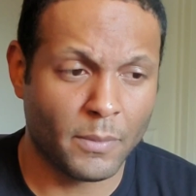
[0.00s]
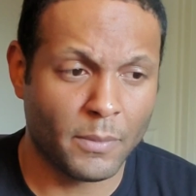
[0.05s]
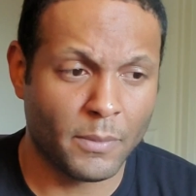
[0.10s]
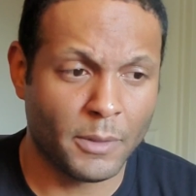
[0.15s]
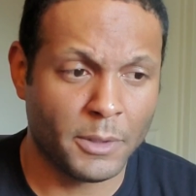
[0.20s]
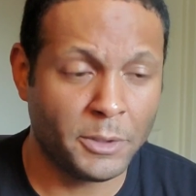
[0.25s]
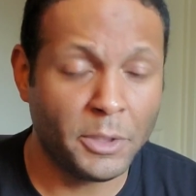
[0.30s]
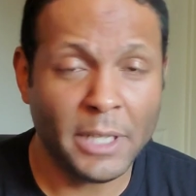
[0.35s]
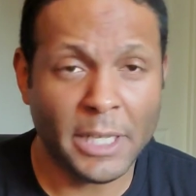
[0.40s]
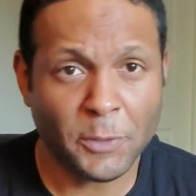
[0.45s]

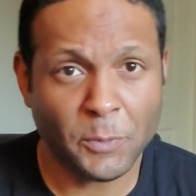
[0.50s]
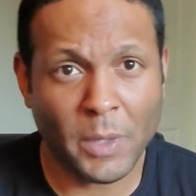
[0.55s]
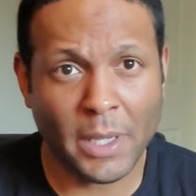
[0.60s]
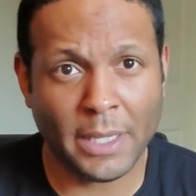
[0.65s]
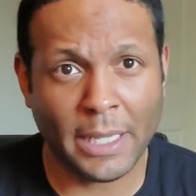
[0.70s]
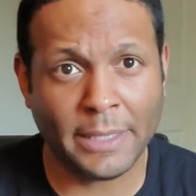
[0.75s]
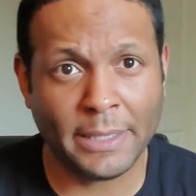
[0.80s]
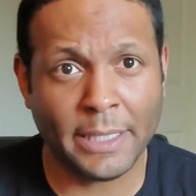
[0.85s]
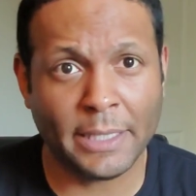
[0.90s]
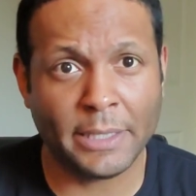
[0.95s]
So that's why
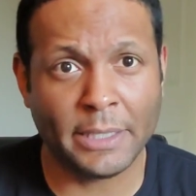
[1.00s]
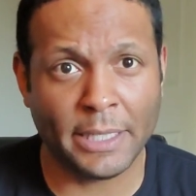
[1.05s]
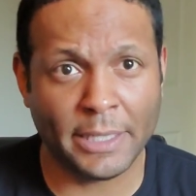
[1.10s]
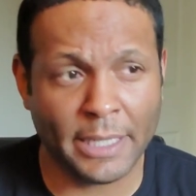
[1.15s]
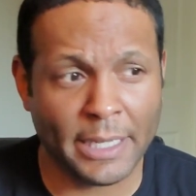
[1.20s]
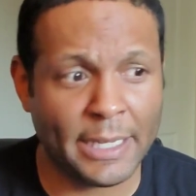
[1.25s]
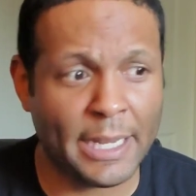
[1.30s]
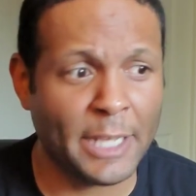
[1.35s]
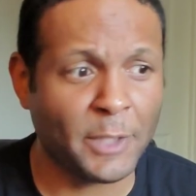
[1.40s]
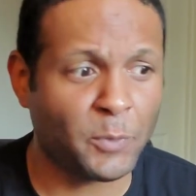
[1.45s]
I think, and
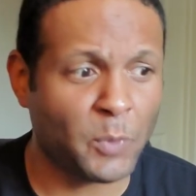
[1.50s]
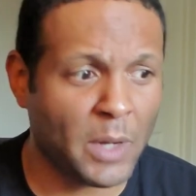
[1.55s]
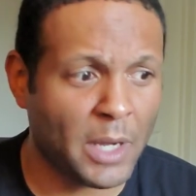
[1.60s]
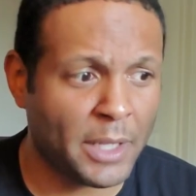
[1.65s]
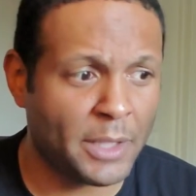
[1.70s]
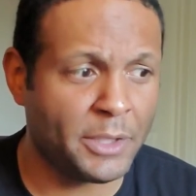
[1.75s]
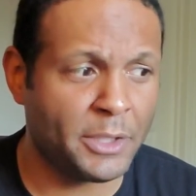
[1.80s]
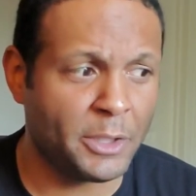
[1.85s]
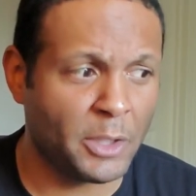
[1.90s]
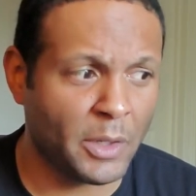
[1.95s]
then that's why,
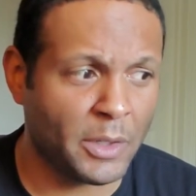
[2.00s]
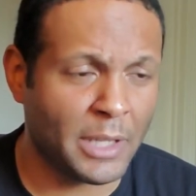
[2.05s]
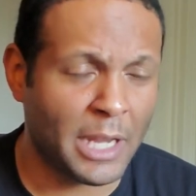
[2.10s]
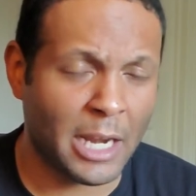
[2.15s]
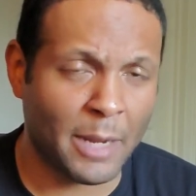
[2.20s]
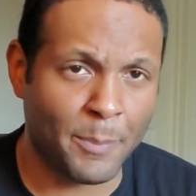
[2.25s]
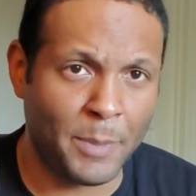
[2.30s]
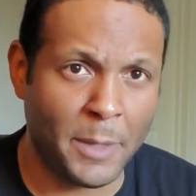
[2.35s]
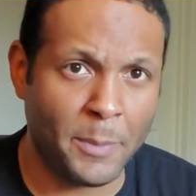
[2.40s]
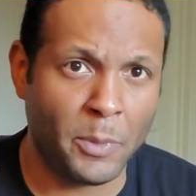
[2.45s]
a lot
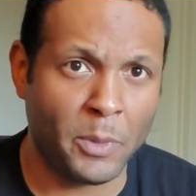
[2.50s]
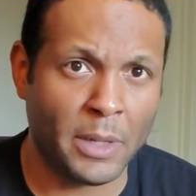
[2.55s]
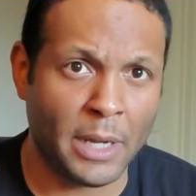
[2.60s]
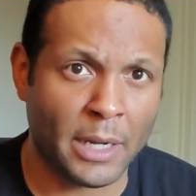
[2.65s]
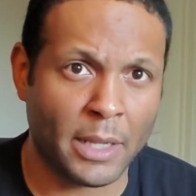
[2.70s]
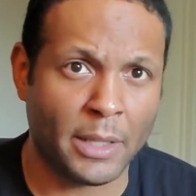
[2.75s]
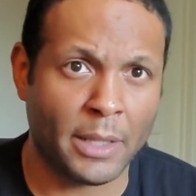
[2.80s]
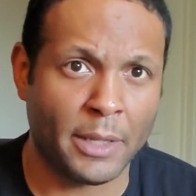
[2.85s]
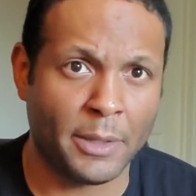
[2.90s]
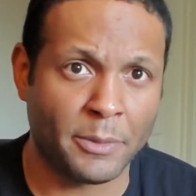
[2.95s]
of people got a
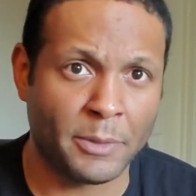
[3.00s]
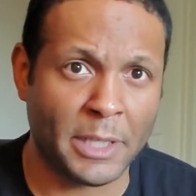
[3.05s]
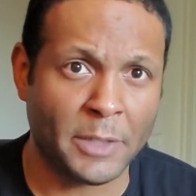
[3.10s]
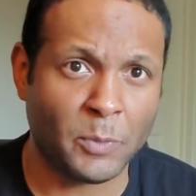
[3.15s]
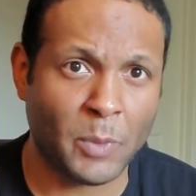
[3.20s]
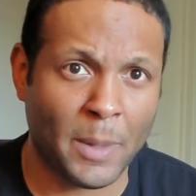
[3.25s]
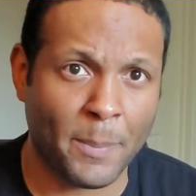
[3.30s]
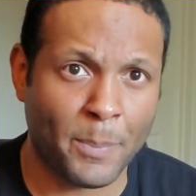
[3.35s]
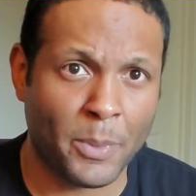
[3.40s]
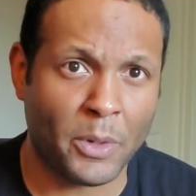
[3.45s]
lot, that's
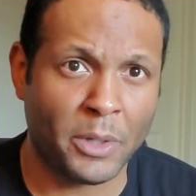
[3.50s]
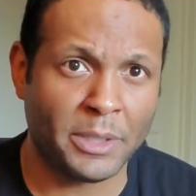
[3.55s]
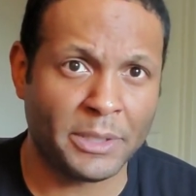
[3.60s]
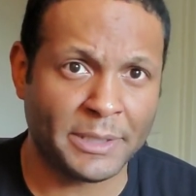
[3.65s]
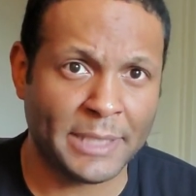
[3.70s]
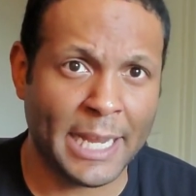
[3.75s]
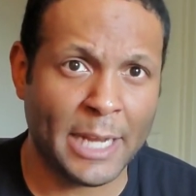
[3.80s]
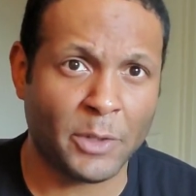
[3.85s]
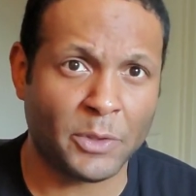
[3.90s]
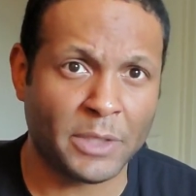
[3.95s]
why Bernie
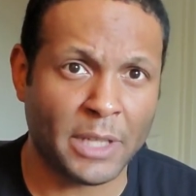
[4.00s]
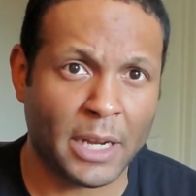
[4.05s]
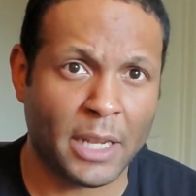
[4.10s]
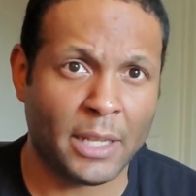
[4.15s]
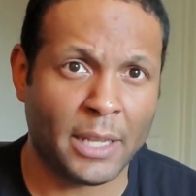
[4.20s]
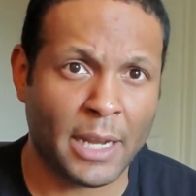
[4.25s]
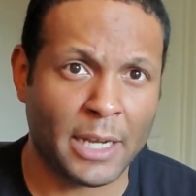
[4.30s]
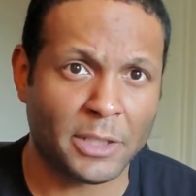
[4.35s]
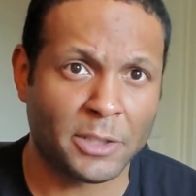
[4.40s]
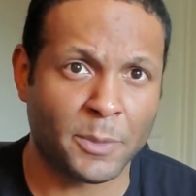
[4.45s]
Sanders got a
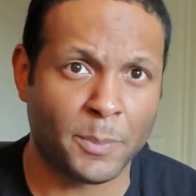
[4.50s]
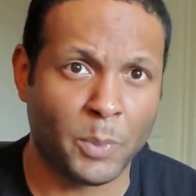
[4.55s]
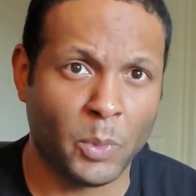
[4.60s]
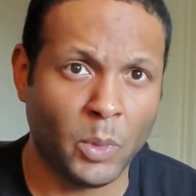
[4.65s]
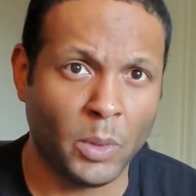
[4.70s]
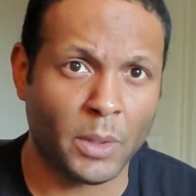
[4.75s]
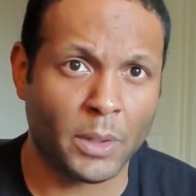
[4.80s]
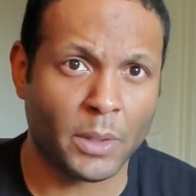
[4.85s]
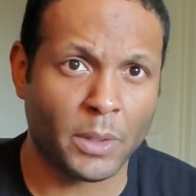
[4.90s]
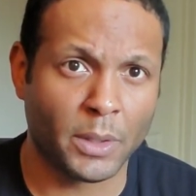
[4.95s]
lot of
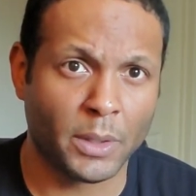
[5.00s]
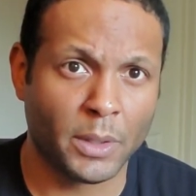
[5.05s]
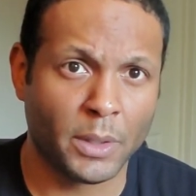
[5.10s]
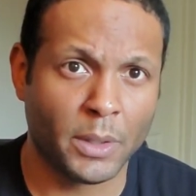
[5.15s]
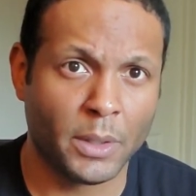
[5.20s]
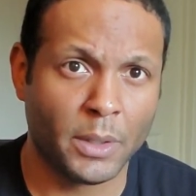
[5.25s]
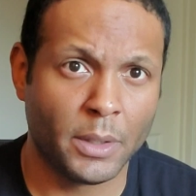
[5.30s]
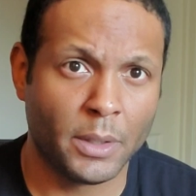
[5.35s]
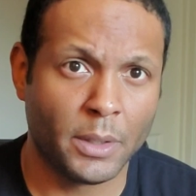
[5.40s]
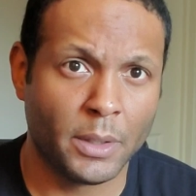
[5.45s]
support,
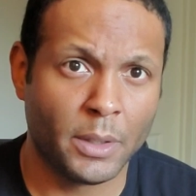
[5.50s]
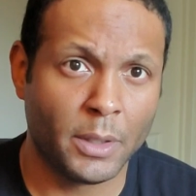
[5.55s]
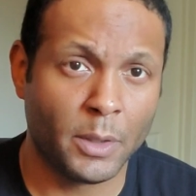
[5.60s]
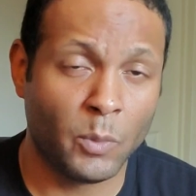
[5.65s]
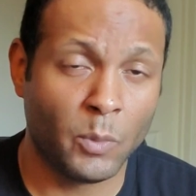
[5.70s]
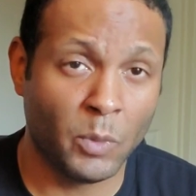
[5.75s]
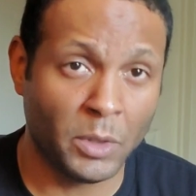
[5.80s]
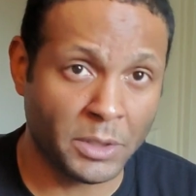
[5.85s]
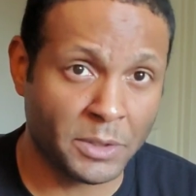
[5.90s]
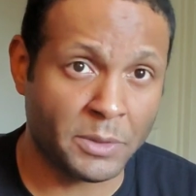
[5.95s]

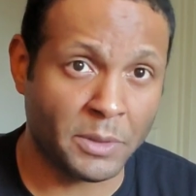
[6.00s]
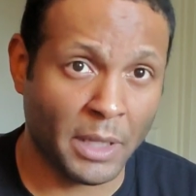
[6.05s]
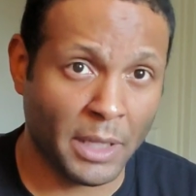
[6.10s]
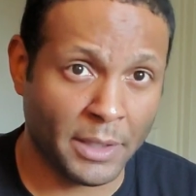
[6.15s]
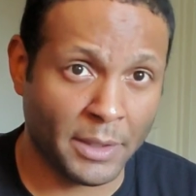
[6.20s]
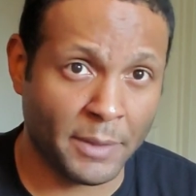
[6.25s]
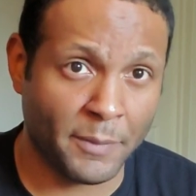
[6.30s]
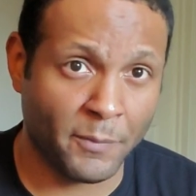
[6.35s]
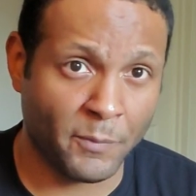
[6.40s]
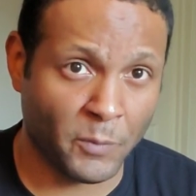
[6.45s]
was
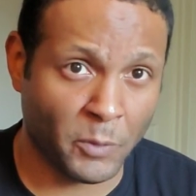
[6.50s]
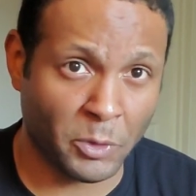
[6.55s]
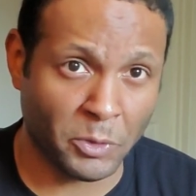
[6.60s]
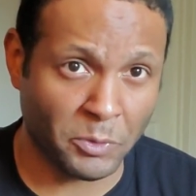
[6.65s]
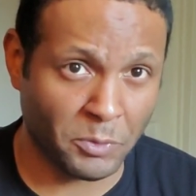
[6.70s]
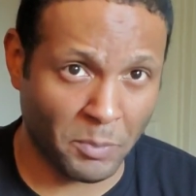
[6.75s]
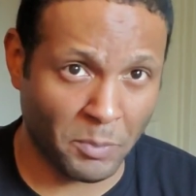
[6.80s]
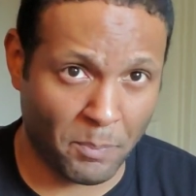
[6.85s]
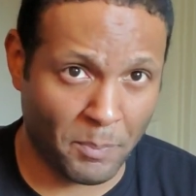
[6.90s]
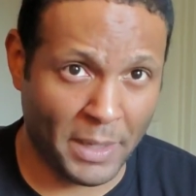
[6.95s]

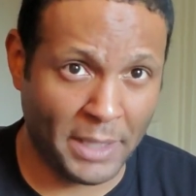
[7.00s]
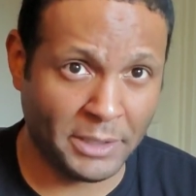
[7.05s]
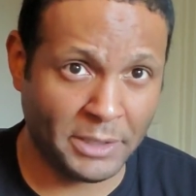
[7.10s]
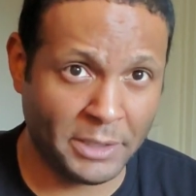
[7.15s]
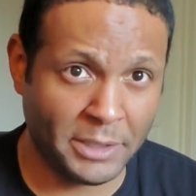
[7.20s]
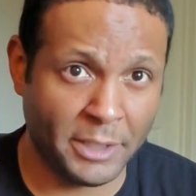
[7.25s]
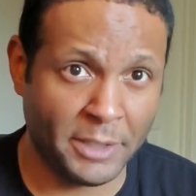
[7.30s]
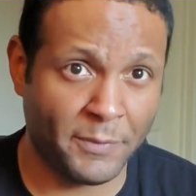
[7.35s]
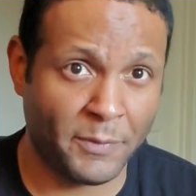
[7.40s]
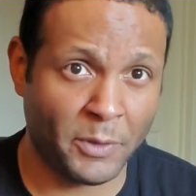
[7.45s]
for
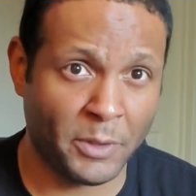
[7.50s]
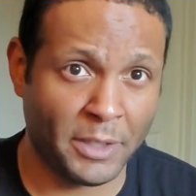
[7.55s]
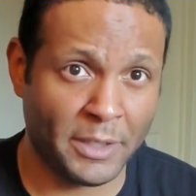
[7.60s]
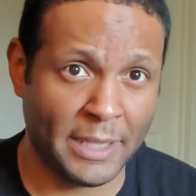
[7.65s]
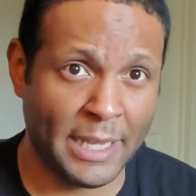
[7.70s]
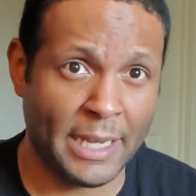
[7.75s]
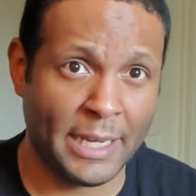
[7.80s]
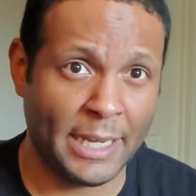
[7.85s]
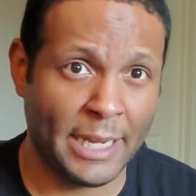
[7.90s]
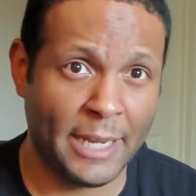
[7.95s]

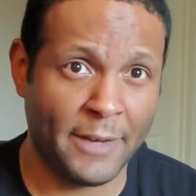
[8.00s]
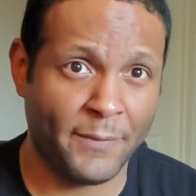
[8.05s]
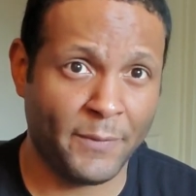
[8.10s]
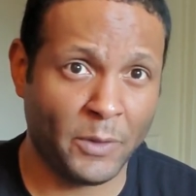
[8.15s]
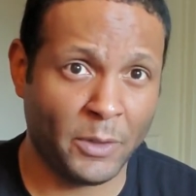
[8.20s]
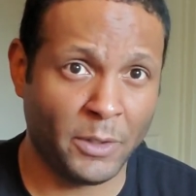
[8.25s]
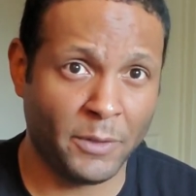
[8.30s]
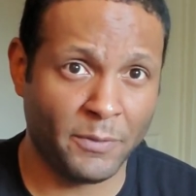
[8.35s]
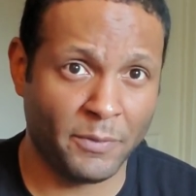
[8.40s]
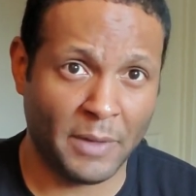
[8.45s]
that
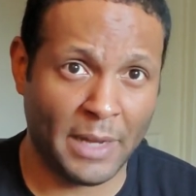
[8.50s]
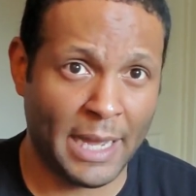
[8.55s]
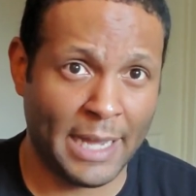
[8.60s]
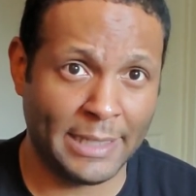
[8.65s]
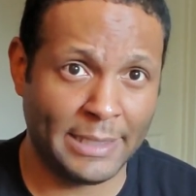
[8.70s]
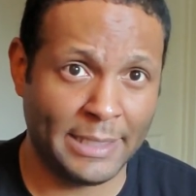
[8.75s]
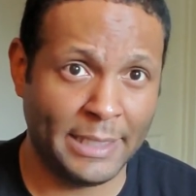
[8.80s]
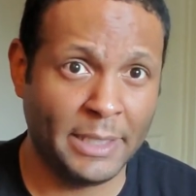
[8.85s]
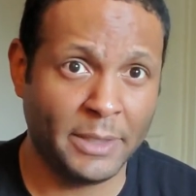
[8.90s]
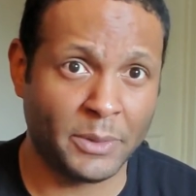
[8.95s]
handful of
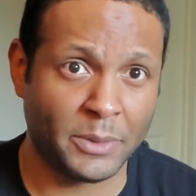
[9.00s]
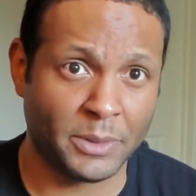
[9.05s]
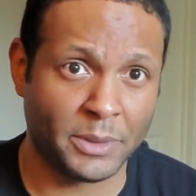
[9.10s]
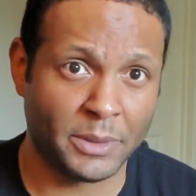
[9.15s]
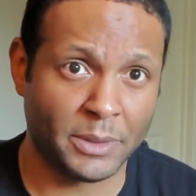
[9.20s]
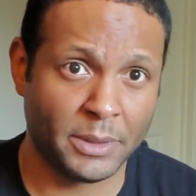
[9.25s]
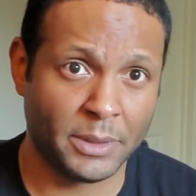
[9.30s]
ideals.